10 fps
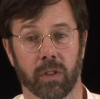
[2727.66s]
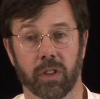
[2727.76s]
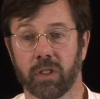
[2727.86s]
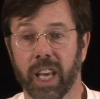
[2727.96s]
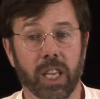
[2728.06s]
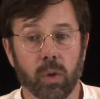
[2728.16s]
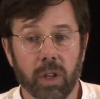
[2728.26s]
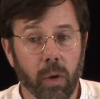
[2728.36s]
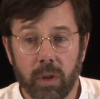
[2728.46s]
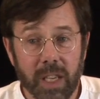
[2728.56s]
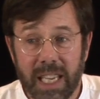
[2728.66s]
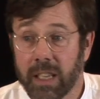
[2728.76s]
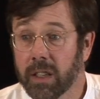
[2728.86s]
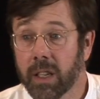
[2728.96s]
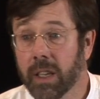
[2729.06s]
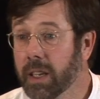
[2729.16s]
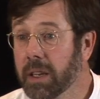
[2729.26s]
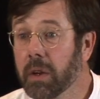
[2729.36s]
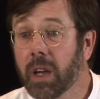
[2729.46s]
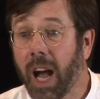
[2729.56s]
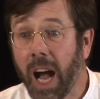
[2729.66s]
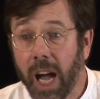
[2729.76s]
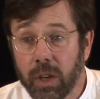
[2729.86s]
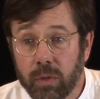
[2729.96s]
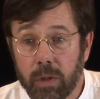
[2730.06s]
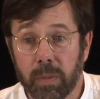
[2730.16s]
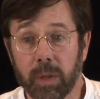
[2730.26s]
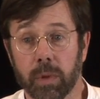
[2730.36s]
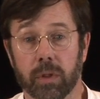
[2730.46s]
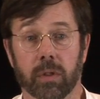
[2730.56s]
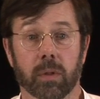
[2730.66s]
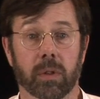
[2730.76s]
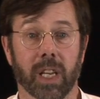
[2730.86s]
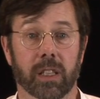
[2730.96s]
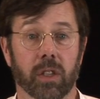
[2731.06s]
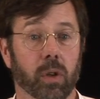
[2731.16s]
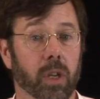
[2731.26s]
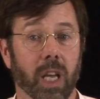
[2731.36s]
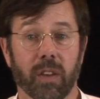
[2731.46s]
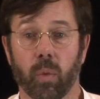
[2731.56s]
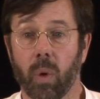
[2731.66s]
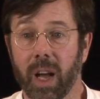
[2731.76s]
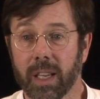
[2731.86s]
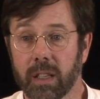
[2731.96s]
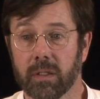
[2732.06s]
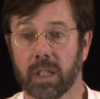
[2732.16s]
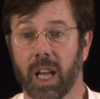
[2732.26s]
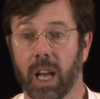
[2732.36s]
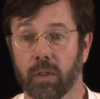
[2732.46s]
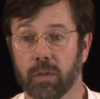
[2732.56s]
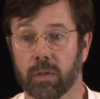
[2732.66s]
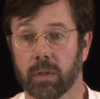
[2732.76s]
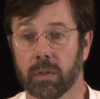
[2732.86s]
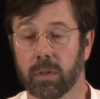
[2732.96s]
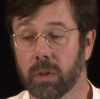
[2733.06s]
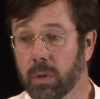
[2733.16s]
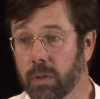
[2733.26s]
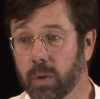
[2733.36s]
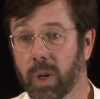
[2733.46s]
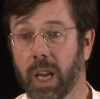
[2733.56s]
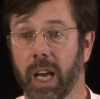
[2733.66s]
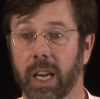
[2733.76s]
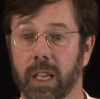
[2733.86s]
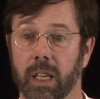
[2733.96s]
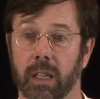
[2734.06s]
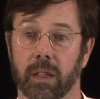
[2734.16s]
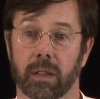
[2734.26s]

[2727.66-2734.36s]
Just like you don't need 100 people to do that. In your life, 1 is enough. 2 if you are lucky.